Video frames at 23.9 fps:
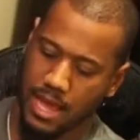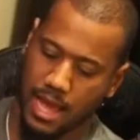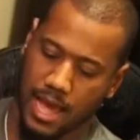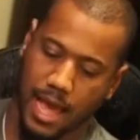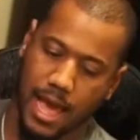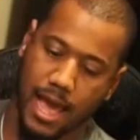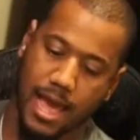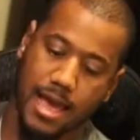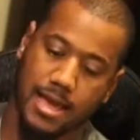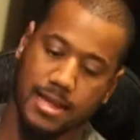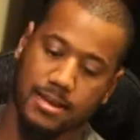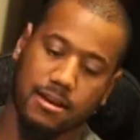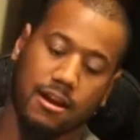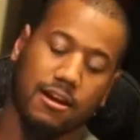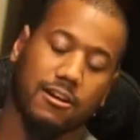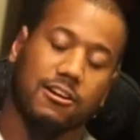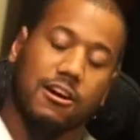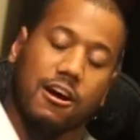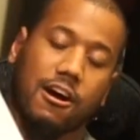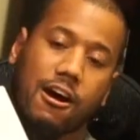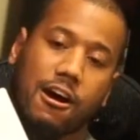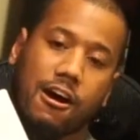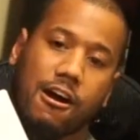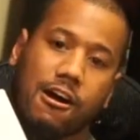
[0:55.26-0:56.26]
and a
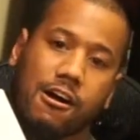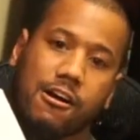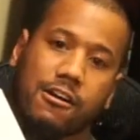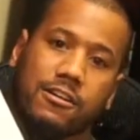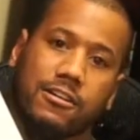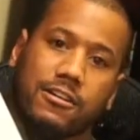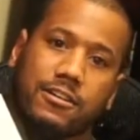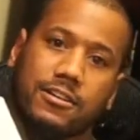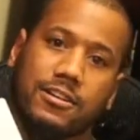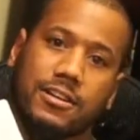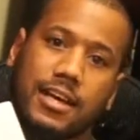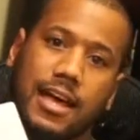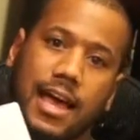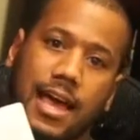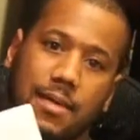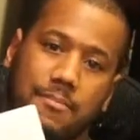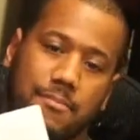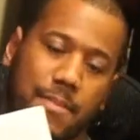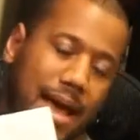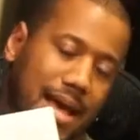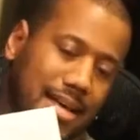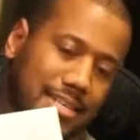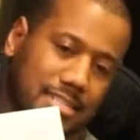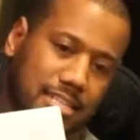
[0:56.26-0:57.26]
car
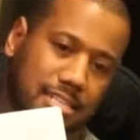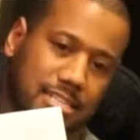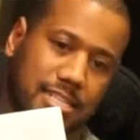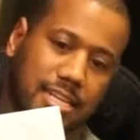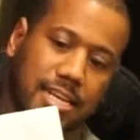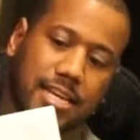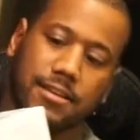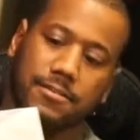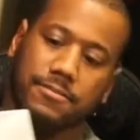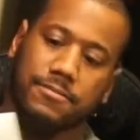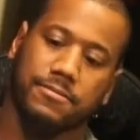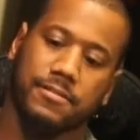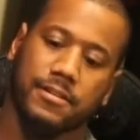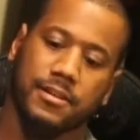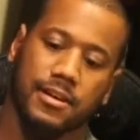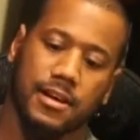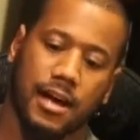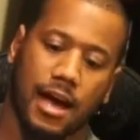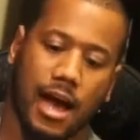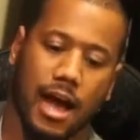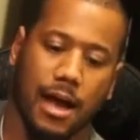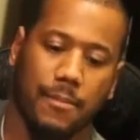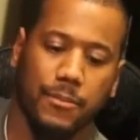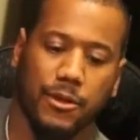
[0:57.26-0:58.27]
and Master Chief.
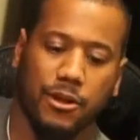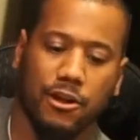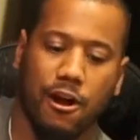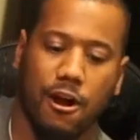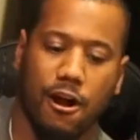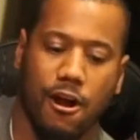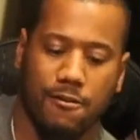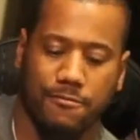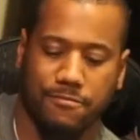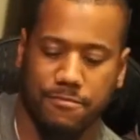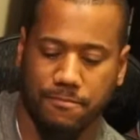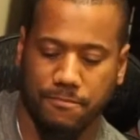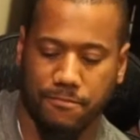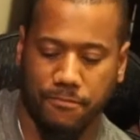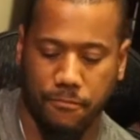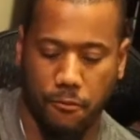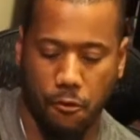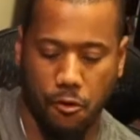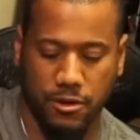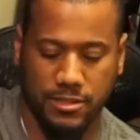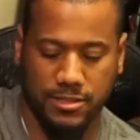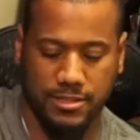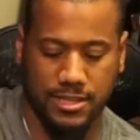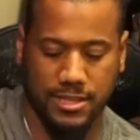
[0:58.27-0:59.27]
The car from
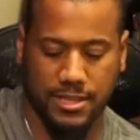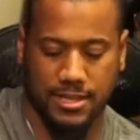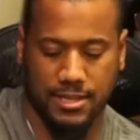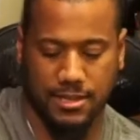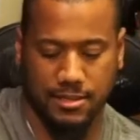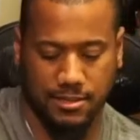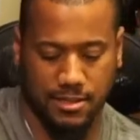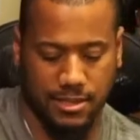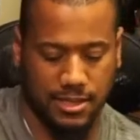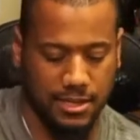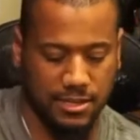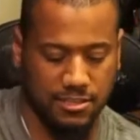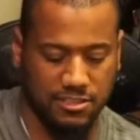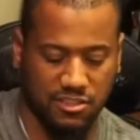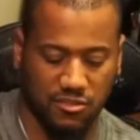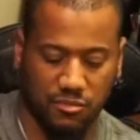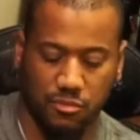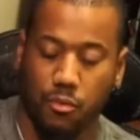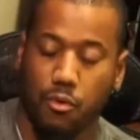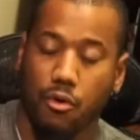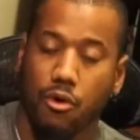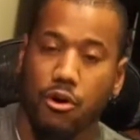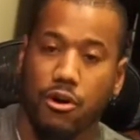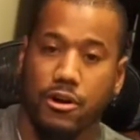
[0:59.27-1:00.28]
Forza, Gears
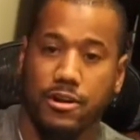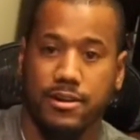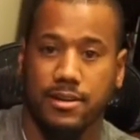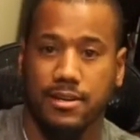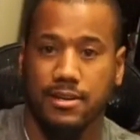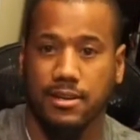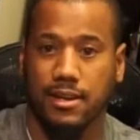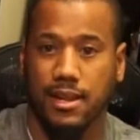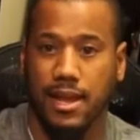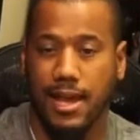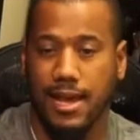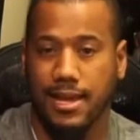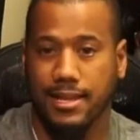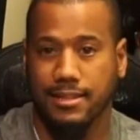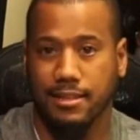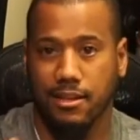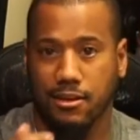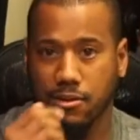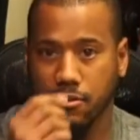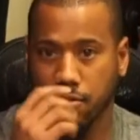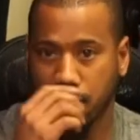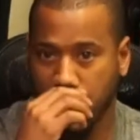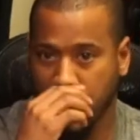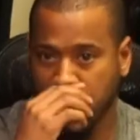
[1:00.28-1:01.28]
of War,
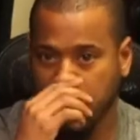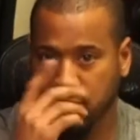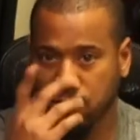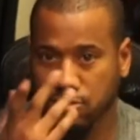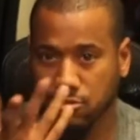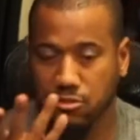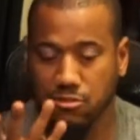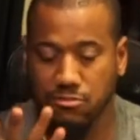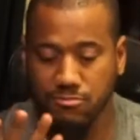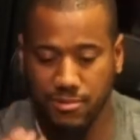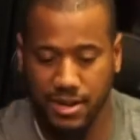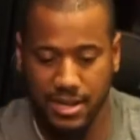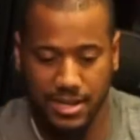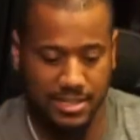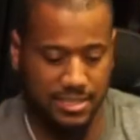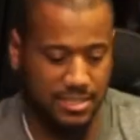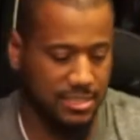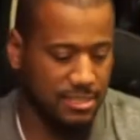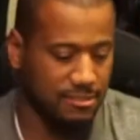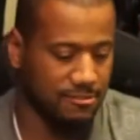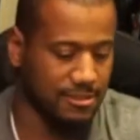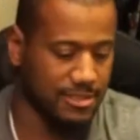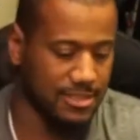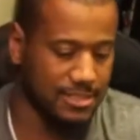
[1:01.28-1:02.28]
Halo, and Tomb Raider
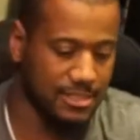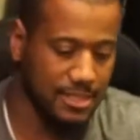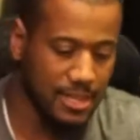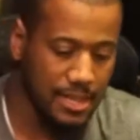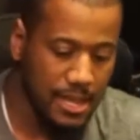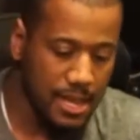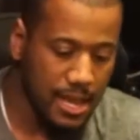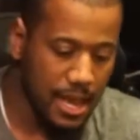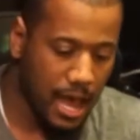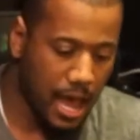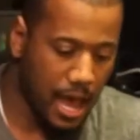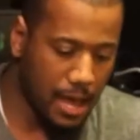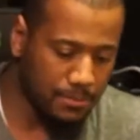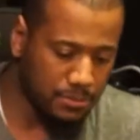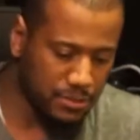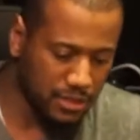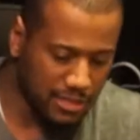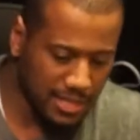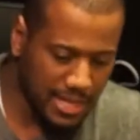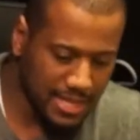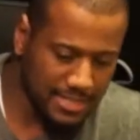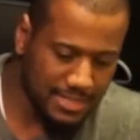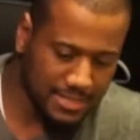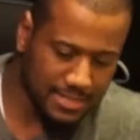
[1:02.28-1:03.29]
series.
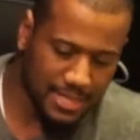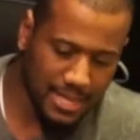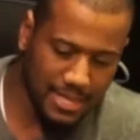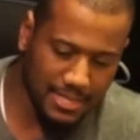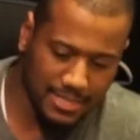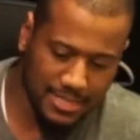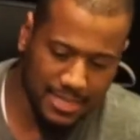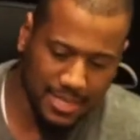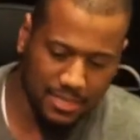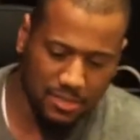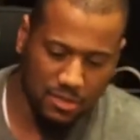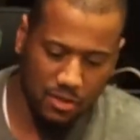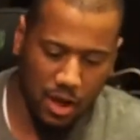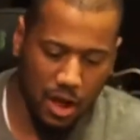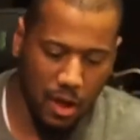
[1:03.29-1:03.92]
So let's get to